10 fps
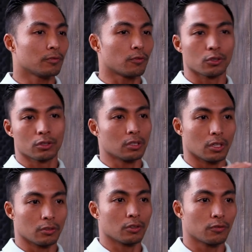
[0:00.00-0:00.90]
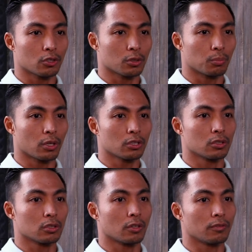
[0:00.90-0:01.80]
first, you know, your first
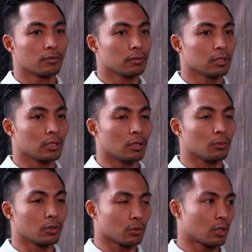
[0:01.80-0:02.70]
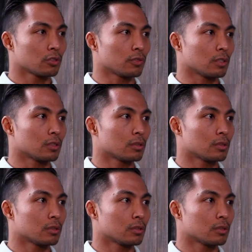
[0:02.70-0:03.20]
impressions of, you know, with CrossFit?